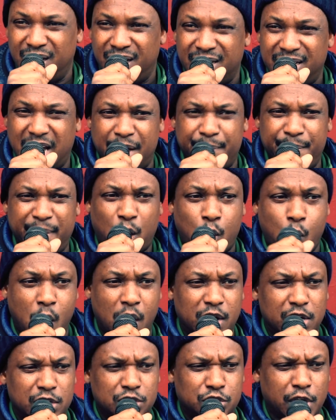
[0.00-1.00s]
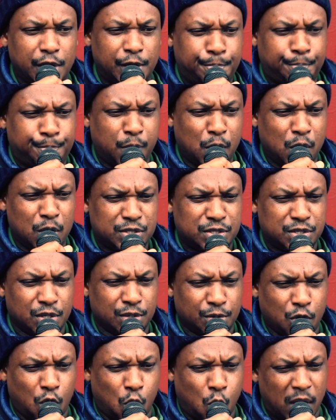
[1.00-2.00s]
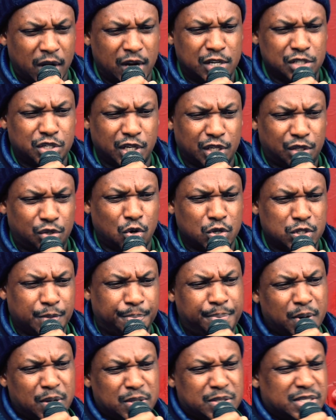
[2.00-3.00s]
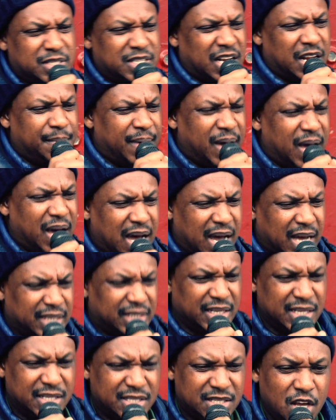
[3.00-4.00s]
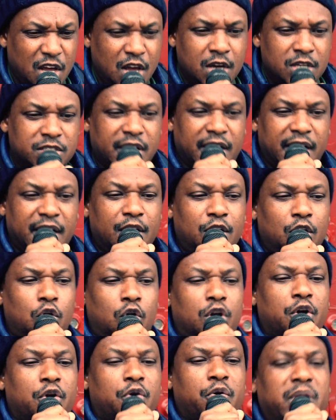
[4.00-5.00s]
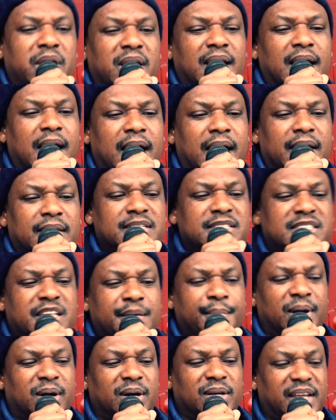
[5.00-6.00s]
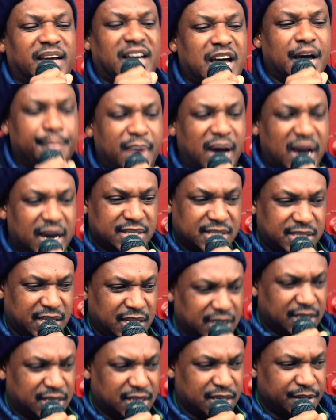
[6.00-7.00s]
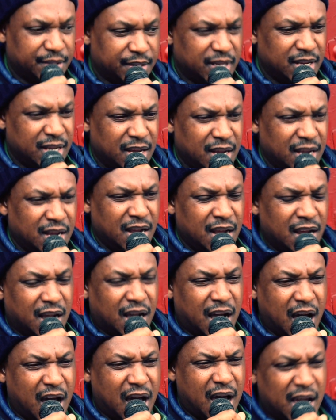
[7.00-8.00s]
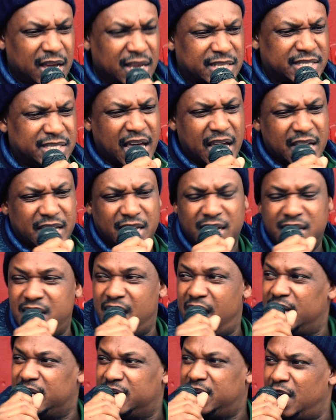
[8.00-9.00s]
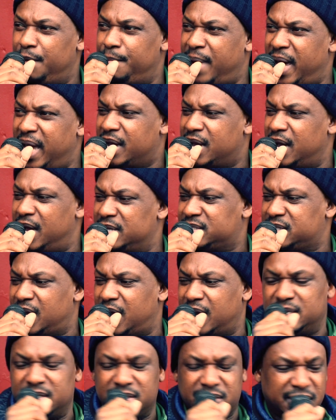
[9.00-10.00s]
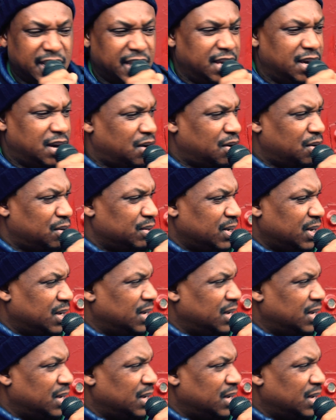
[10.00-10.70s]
that make 100,000 persons say them an artist. So then now the real artists them are going to take a back seat. Because it's like you can't tell Michael Jordan say, yo,